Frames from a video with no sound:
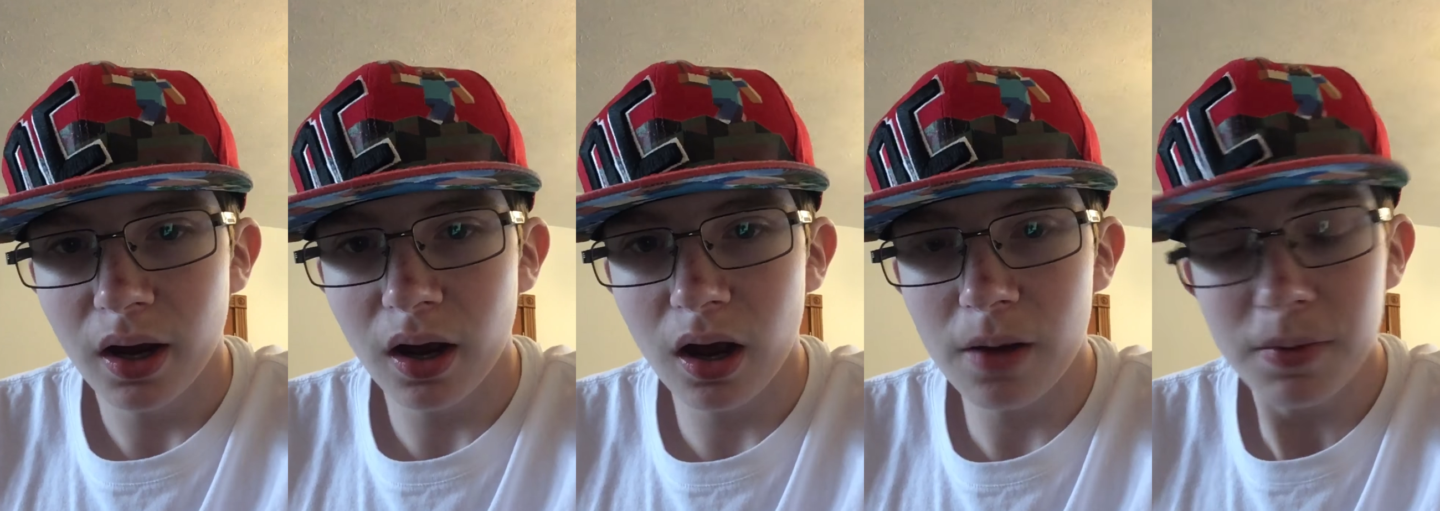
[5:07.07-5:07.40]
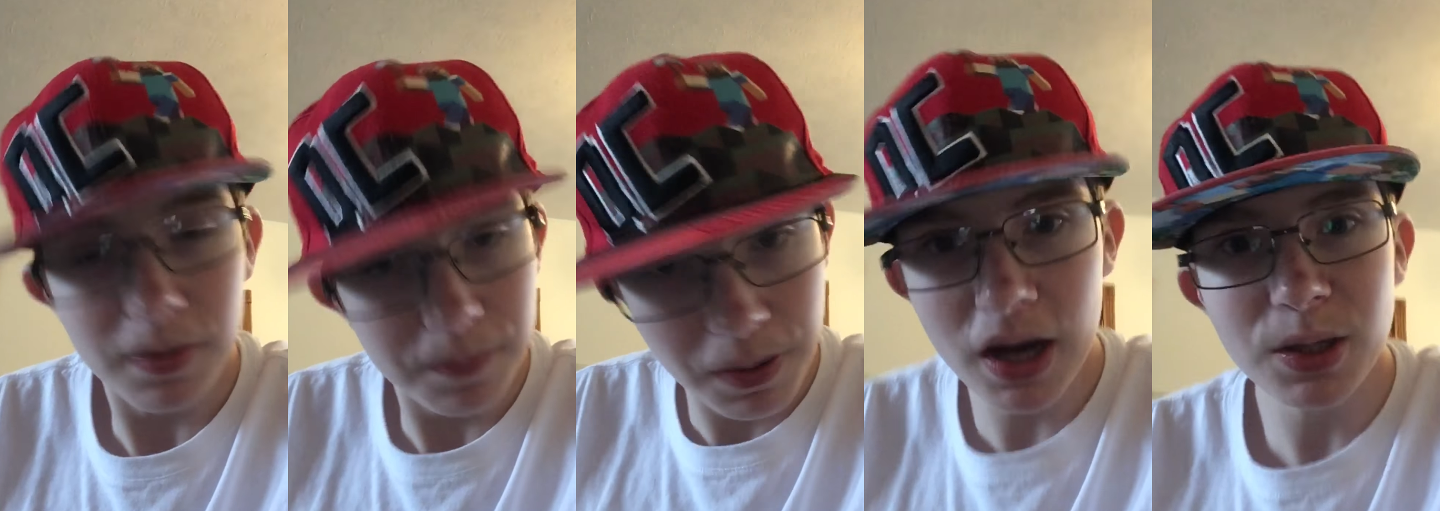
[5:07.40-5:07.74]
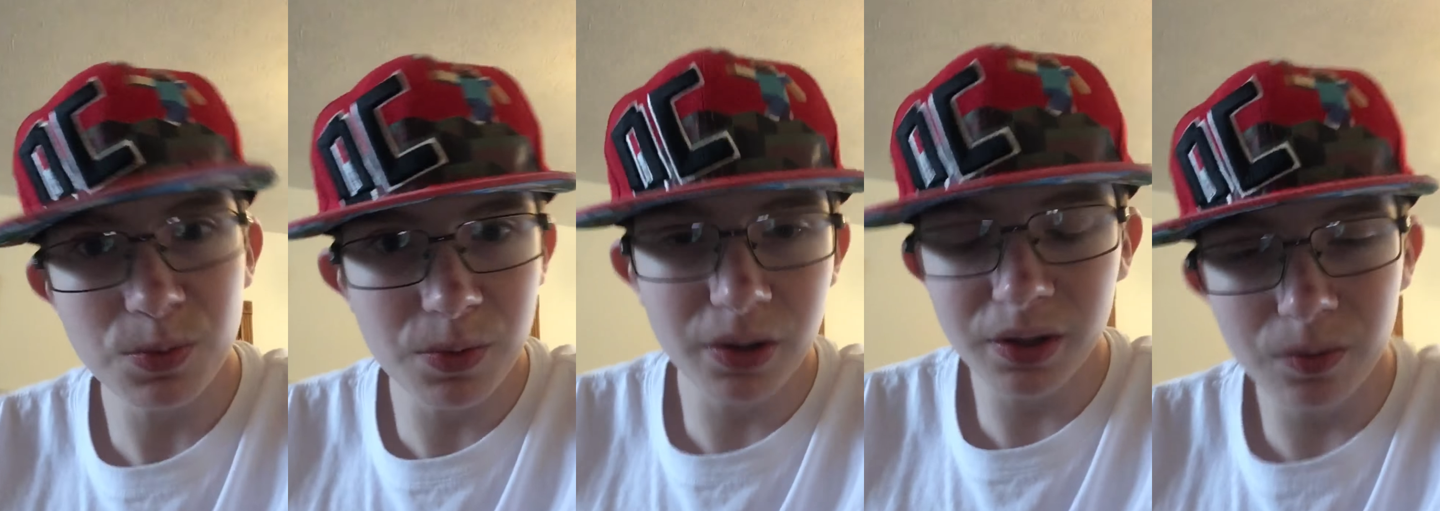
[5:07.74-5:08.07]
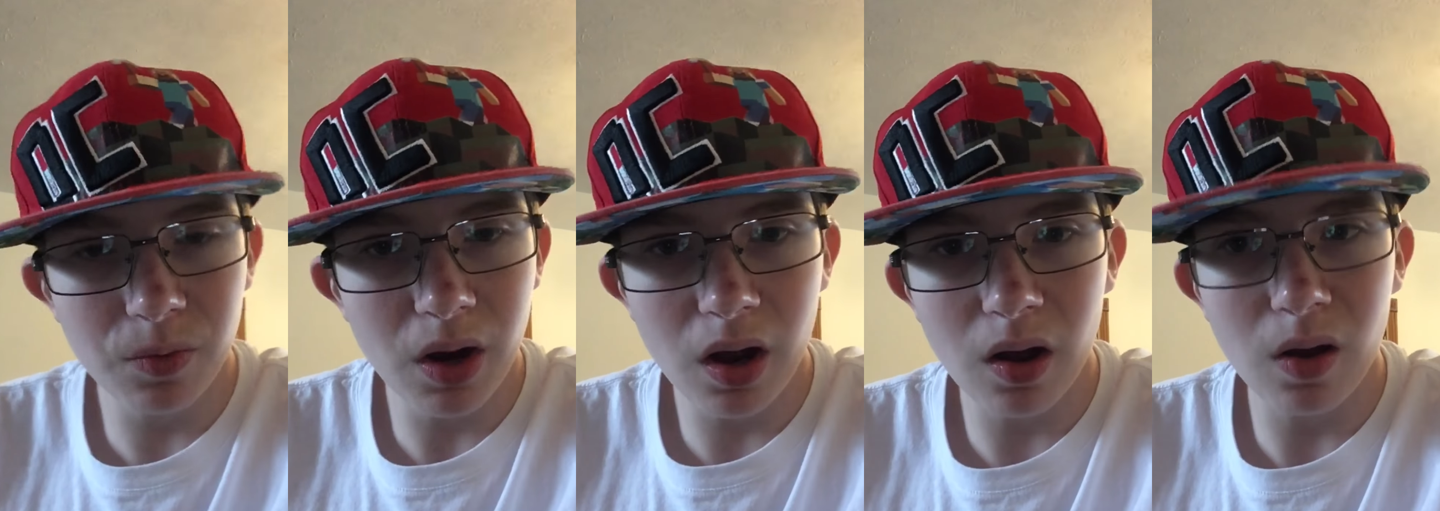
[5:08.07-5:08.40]
Um, he pays really
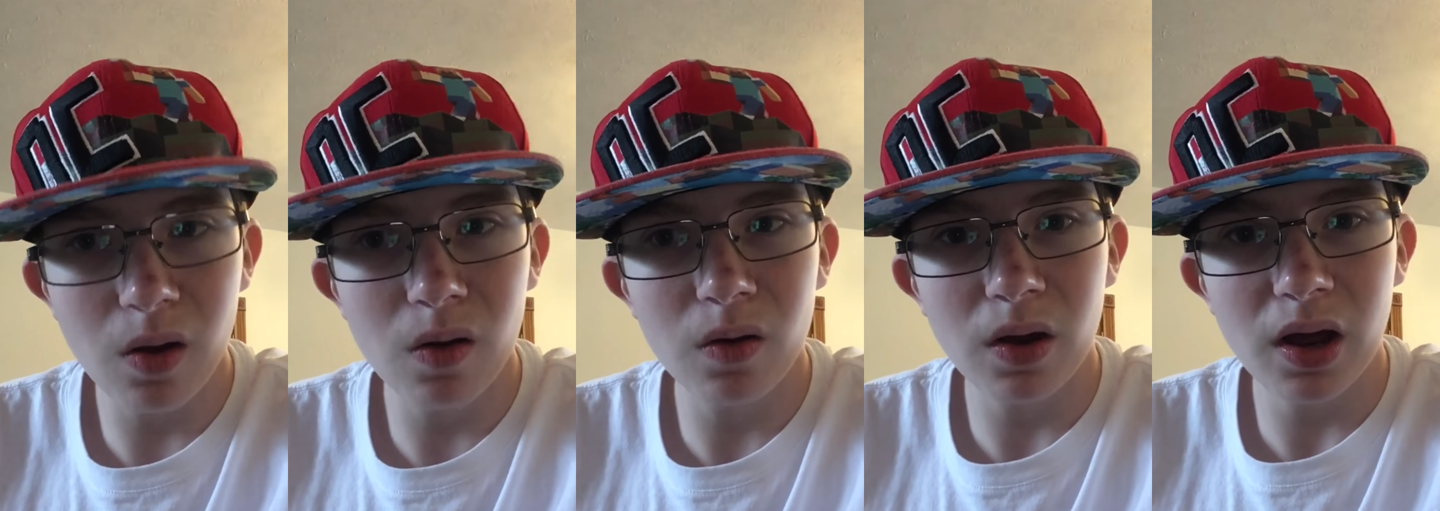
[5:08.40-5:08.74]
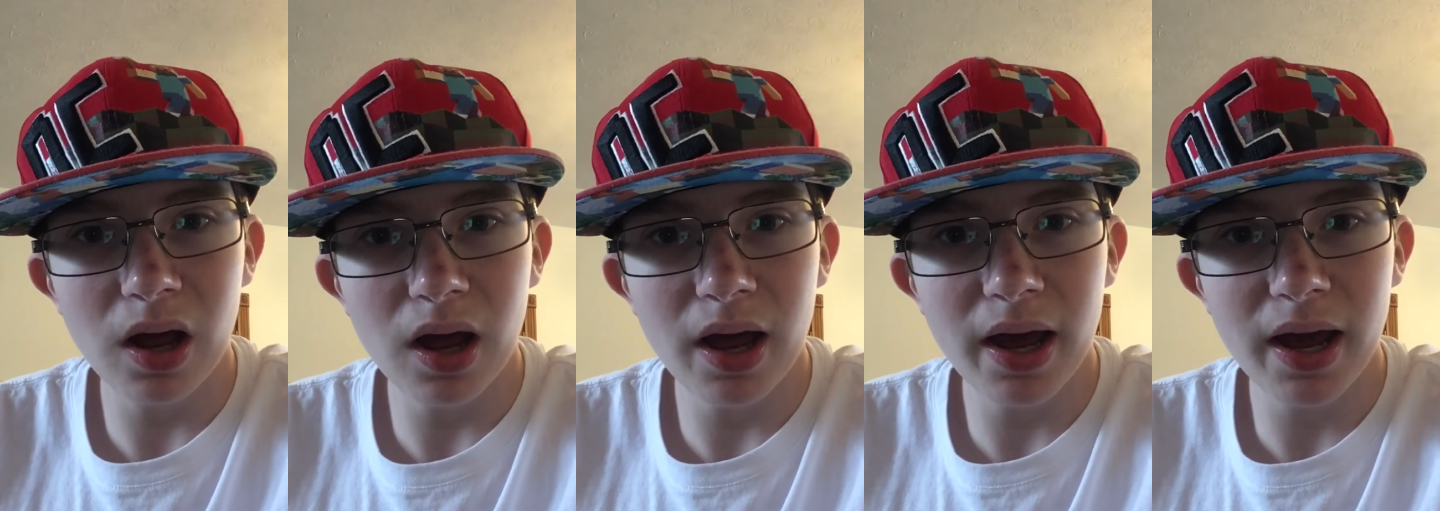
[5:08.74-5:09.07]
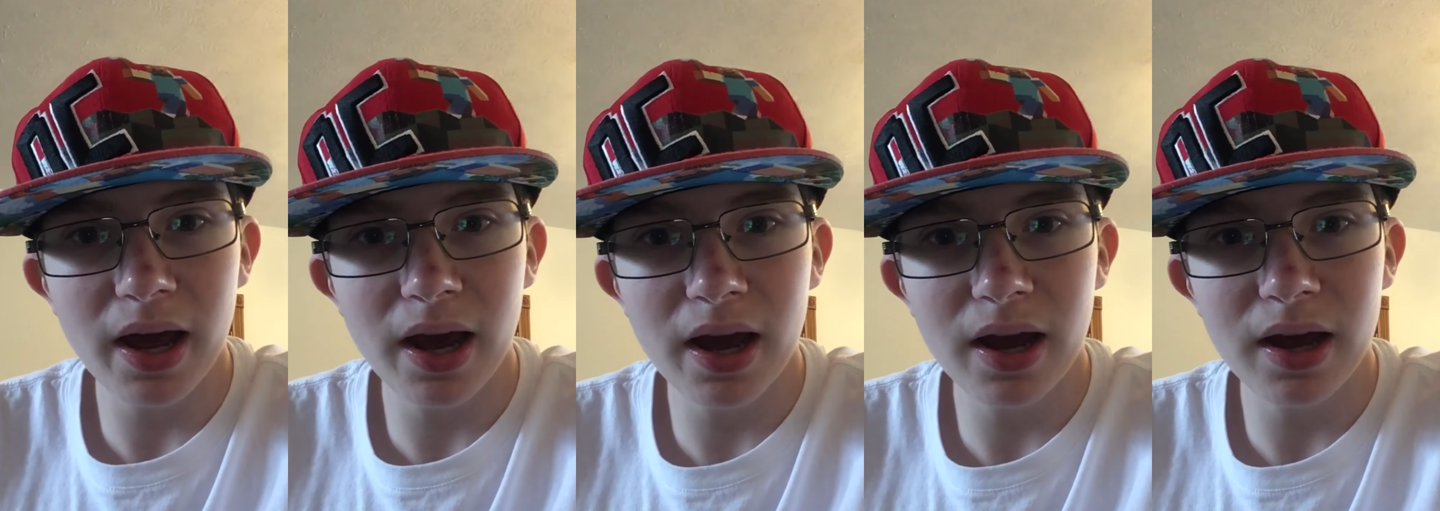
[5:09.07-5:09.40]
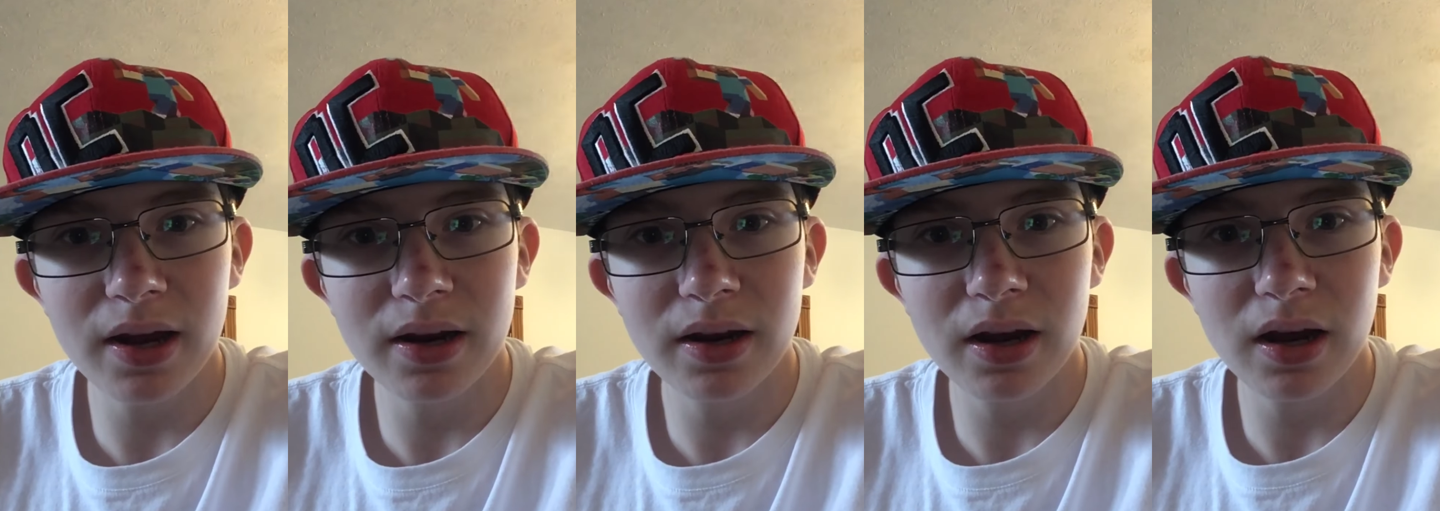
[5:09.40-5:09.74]
well,
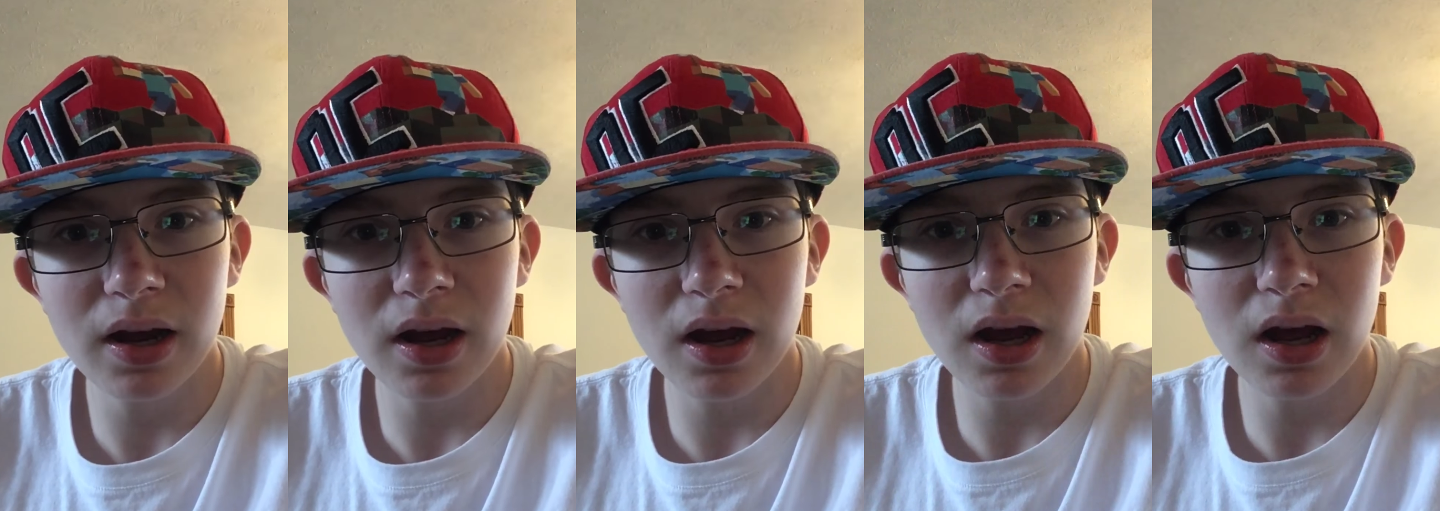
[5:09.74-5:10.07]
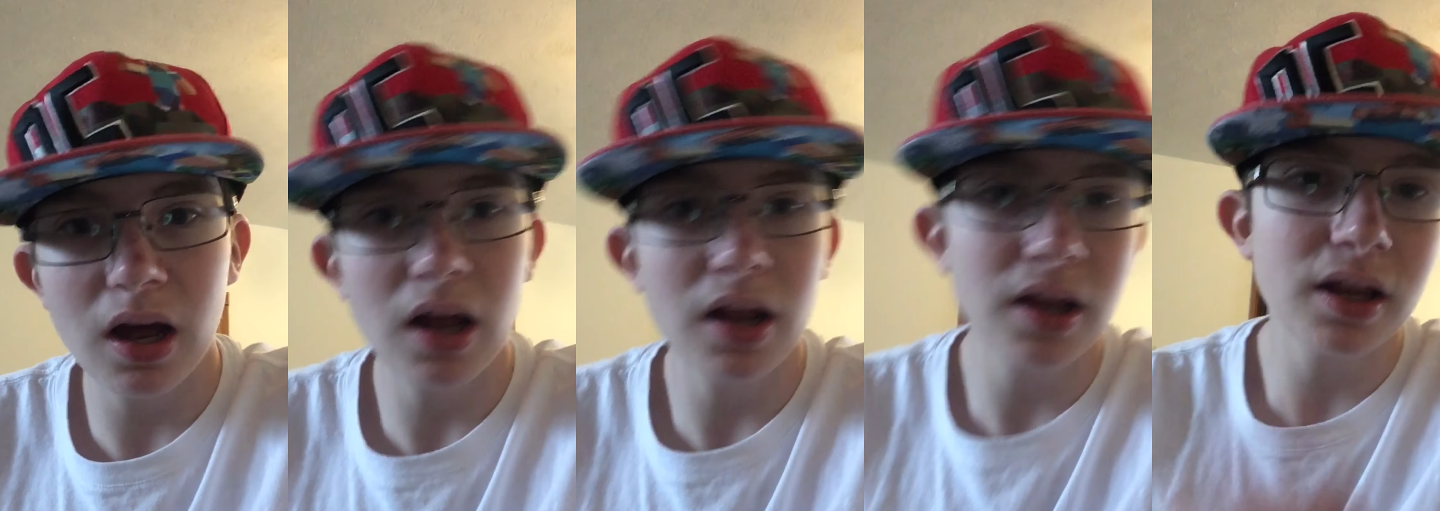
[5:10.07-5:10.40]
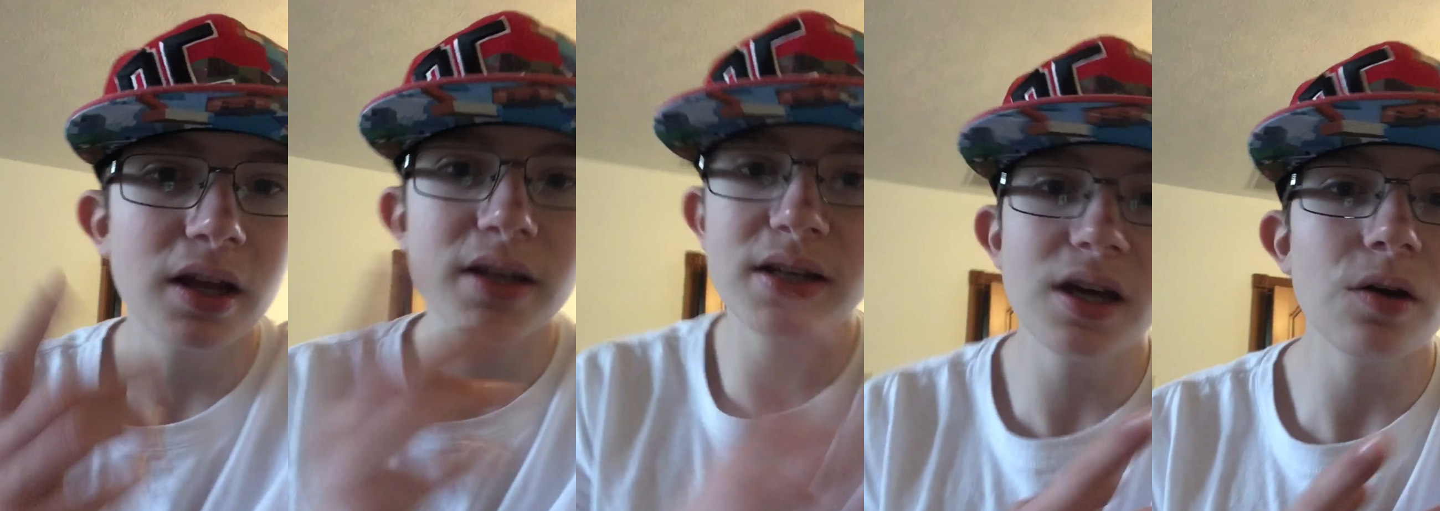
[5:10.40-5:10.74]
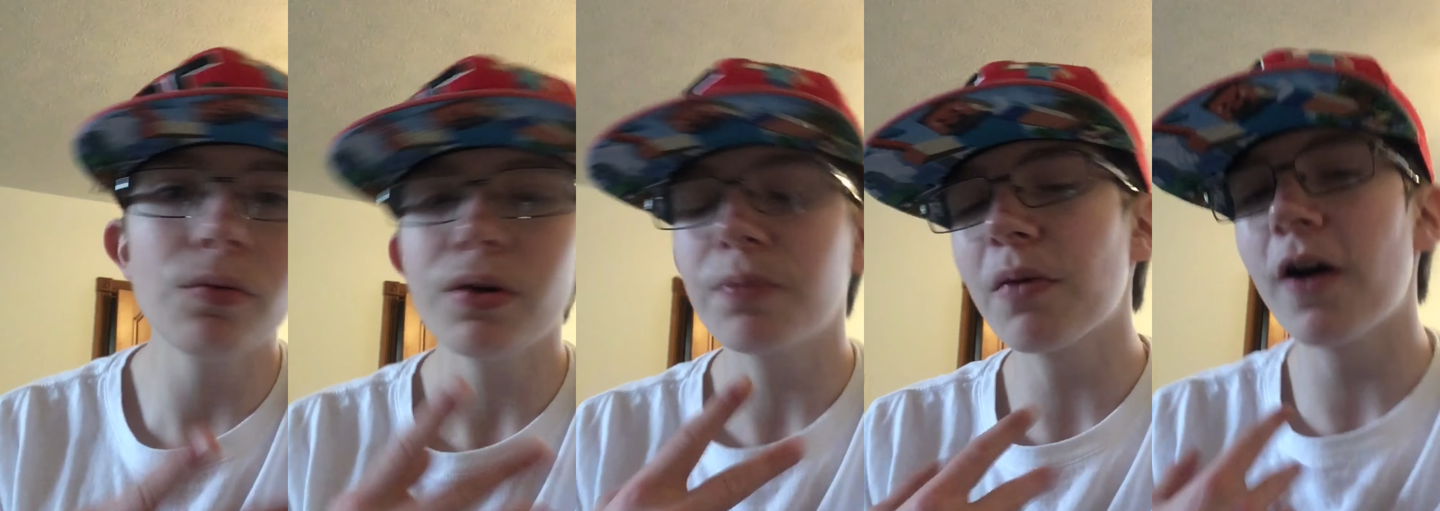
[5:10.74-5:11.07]
and the
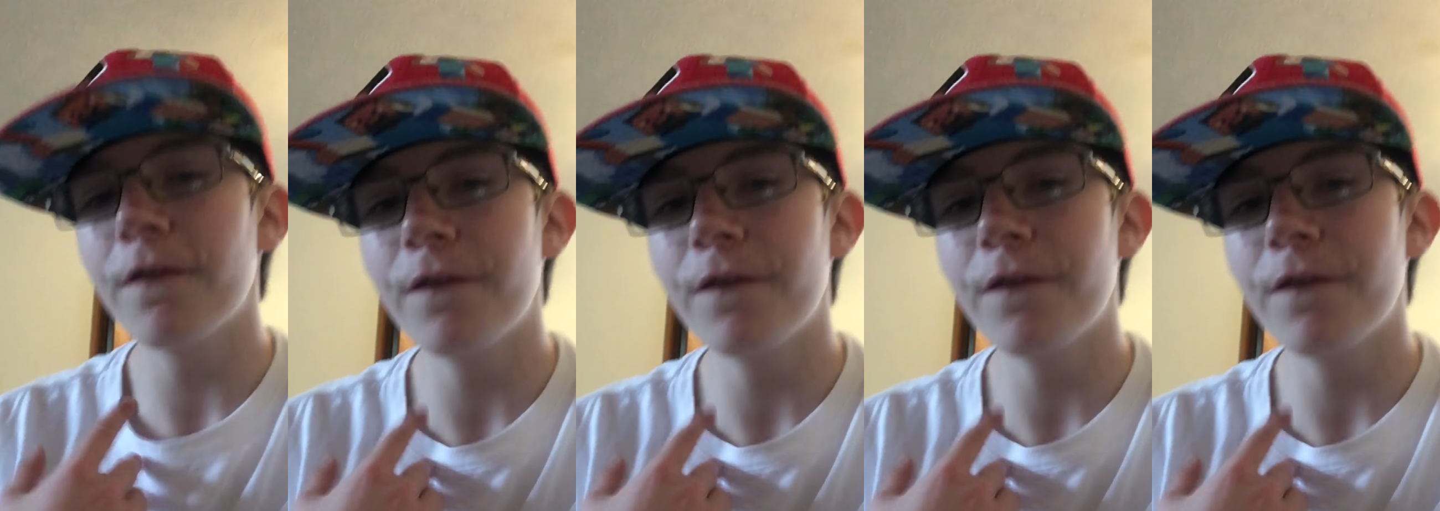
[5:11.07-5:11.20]
deal with